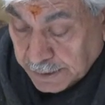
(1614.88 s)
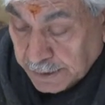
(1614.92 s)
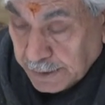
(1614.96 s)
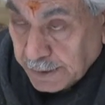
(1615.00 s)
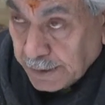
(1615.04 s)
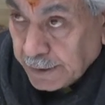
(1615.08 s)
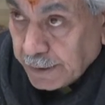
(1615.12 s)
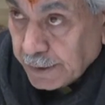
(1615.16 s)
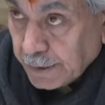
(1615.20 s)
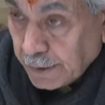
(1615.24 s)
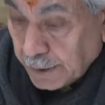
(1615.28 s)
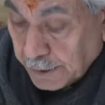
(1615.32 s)

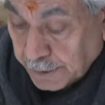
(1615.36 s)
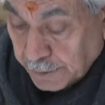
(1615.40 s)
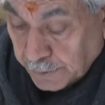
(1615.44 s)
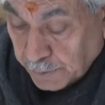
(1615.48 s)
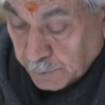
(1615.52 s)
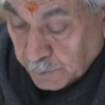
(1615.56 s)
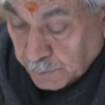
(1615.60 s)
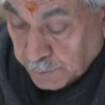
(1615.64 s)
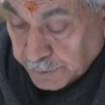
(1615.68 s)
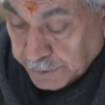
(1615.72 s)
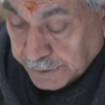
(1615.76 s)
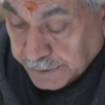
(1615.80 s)
in
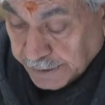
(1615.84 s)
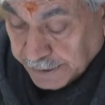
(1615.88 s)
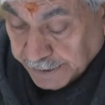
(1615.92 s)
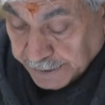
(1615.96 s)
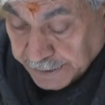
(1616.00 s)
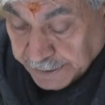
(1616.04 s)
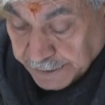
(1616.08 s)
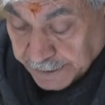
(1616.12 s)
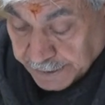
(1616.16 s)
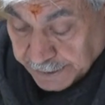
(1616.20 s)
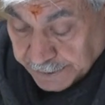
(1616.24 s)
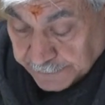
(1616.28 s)
unknown
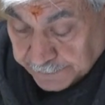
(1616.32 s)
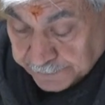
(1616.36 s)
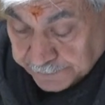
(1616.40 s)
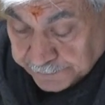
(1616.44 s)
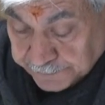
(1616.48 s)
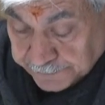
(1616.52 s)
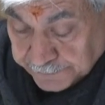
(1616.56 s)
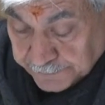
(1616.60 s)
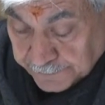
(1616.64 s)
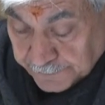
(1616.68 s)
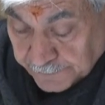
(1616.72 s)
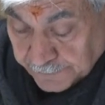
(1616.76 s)
territory.
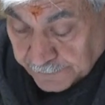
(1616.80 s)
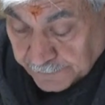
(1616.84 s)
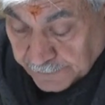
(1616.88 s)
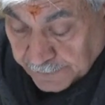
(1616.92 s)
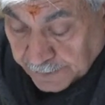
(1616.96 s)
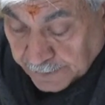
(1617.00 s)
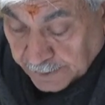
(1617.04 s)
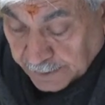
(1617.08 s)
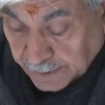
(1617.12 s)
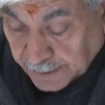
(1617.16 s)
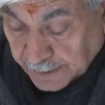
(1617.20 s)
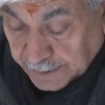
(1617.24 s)

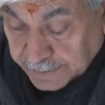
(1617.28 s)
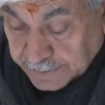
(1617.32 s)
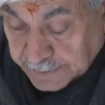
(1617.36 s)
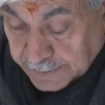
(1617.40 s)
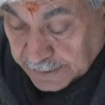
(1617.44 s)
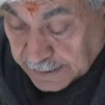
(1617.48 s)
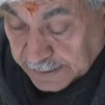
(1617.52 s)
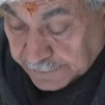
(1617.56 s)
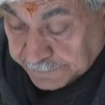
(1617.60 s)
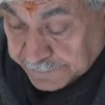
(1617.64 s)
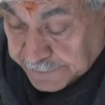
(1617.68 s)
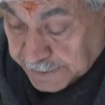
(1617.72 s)
As the
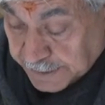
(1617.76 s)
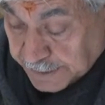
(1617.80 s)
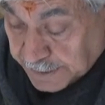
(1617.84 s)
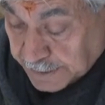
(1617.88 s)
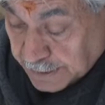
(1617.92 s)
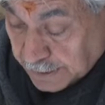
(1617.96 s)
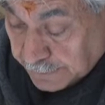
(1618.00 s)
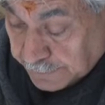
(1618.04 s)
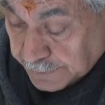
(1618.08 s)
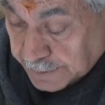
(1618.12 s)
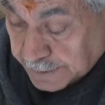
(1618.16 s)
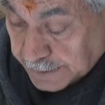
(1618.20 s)
Lieutenant
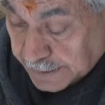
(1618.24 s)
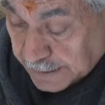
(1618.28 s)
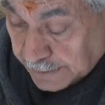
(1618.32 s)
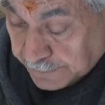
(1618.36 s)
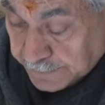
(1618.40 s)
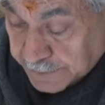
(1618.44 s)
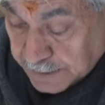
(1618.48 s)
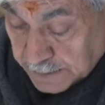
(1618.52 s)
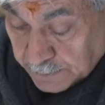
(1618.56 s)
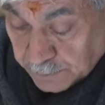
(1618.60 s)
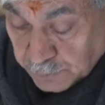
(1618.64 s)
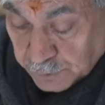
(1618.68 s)
Governor of
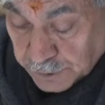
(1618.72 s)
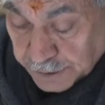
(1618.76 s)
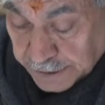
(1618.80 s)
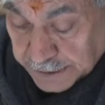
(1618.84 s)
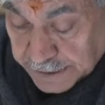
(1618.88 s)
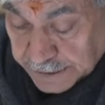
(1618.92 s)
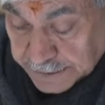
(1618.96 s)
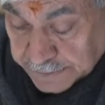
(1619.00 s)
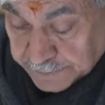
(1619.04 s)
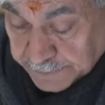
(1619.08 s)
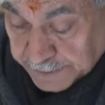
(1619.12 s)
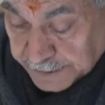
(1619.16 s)
Jammu and
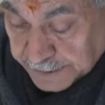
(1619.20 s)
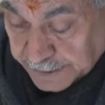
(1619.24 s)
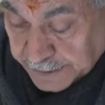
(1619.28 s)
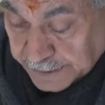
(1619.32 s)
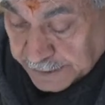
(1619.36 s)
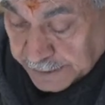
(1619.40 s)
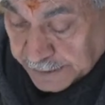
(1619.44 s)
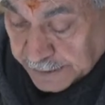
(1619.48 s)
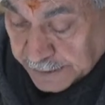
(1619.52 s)
Kashmir,